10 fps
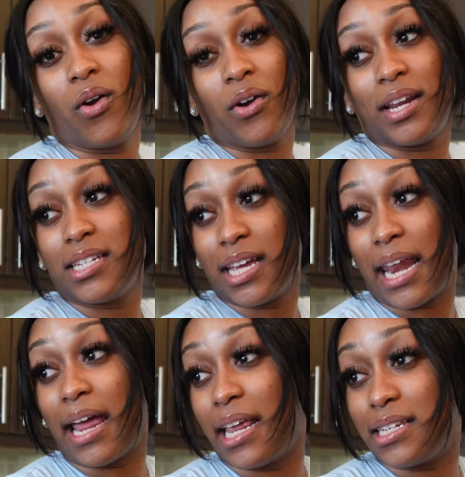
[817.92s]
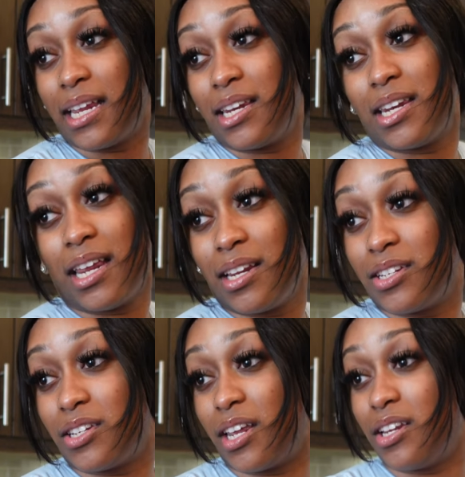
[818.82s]
They took it out. They, they, they, done,
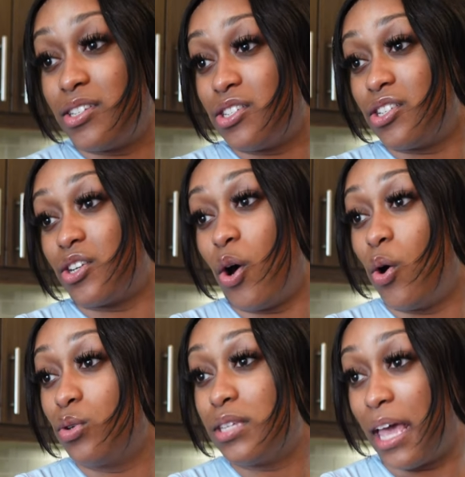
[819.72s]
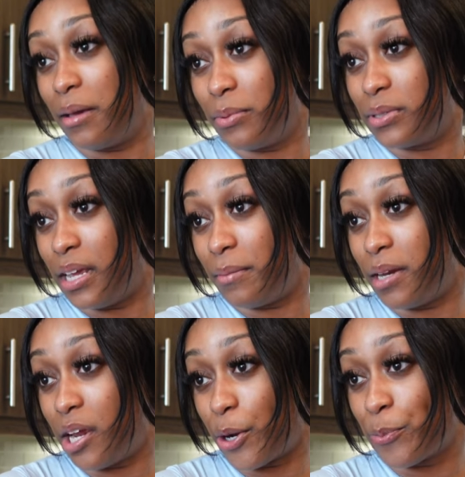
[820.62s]
they done took the whole table down
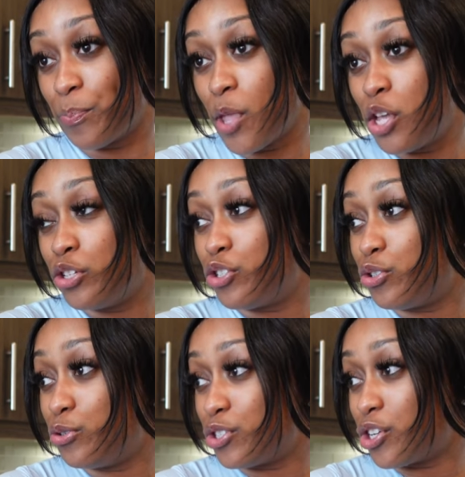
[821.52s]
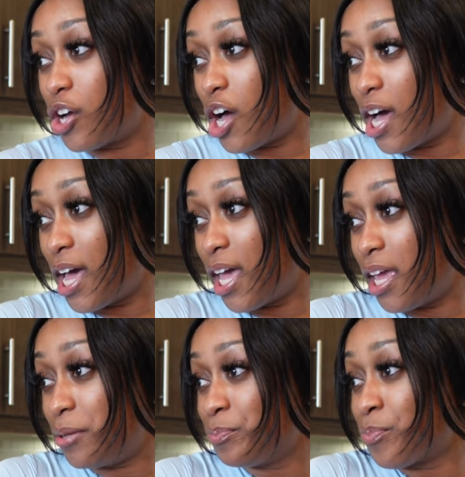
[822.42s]
there. Shoes are
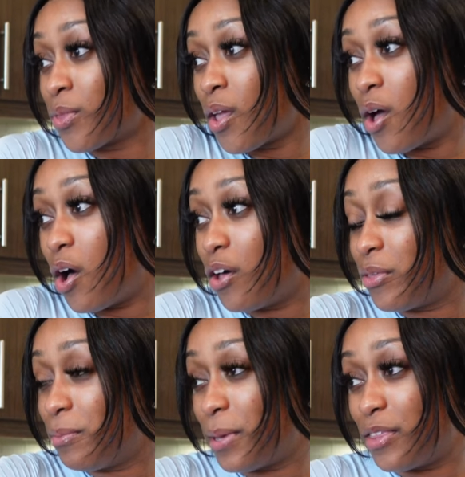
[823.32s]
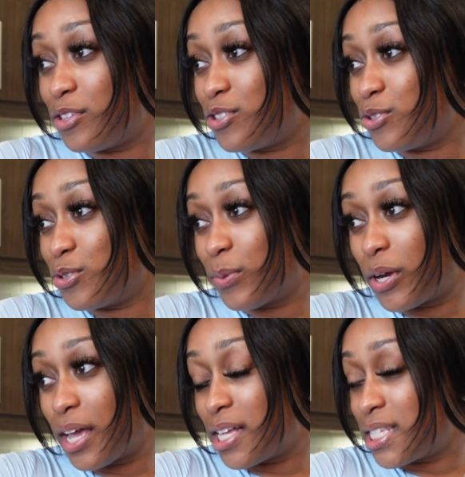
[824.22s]
gone. All the bathing suits
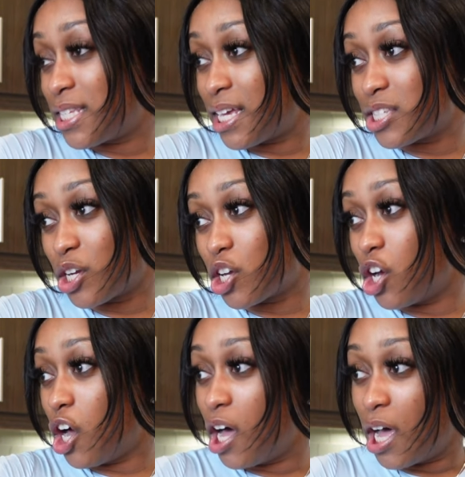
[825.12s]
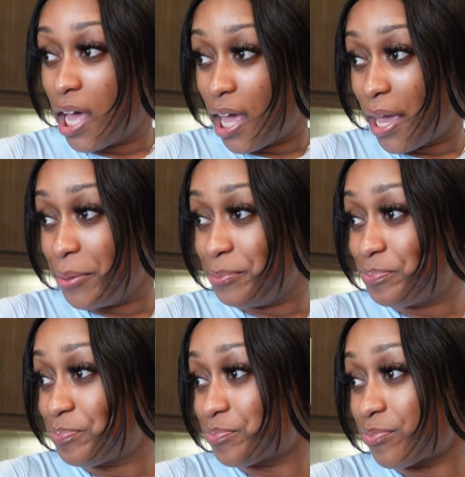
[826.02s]
workout sets are gone.
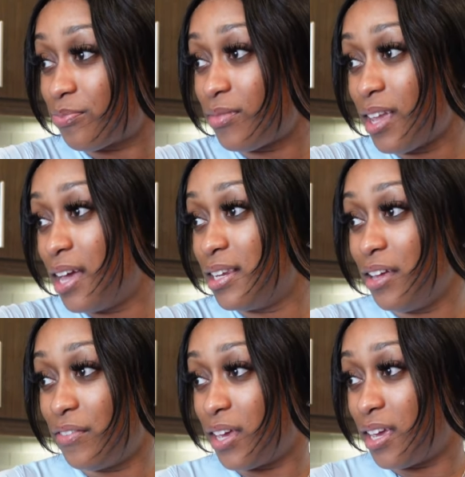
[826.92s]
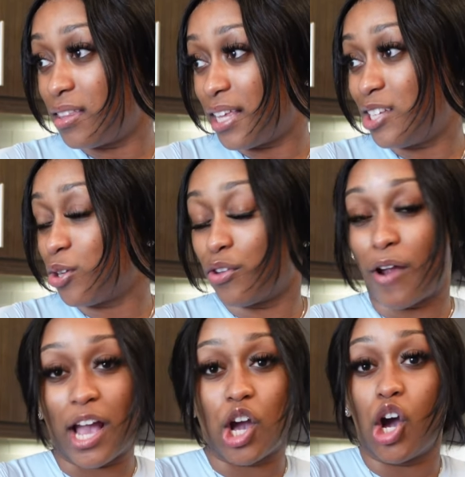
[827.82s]
I love it. Things on the
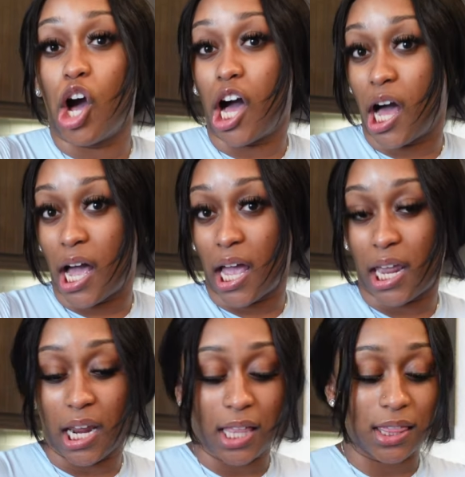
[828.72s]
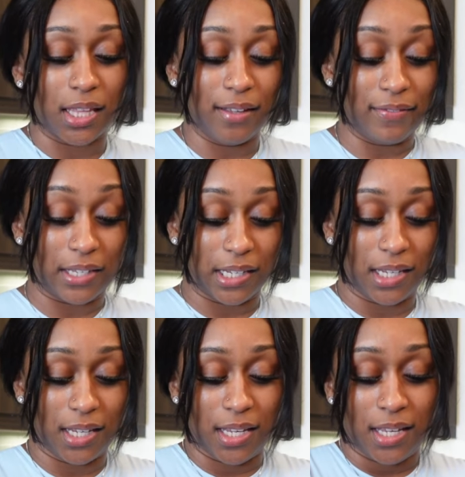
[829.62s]
rack gone. Love it.
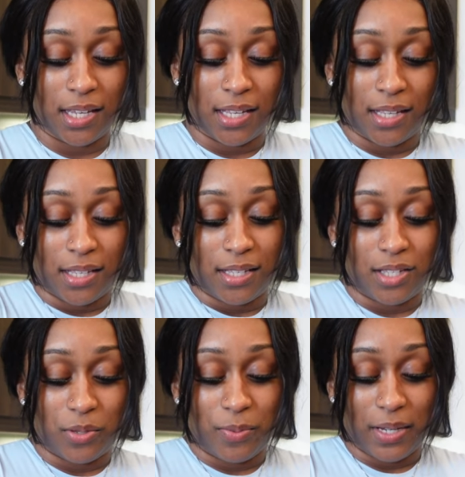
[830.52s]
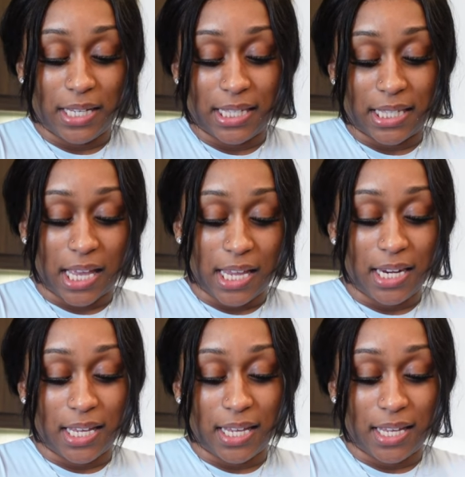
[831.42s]
Super
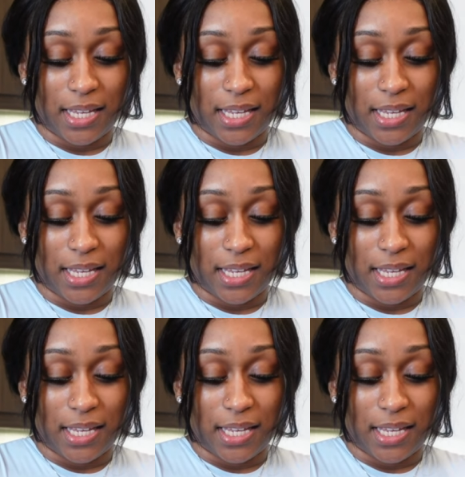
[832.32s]
excited.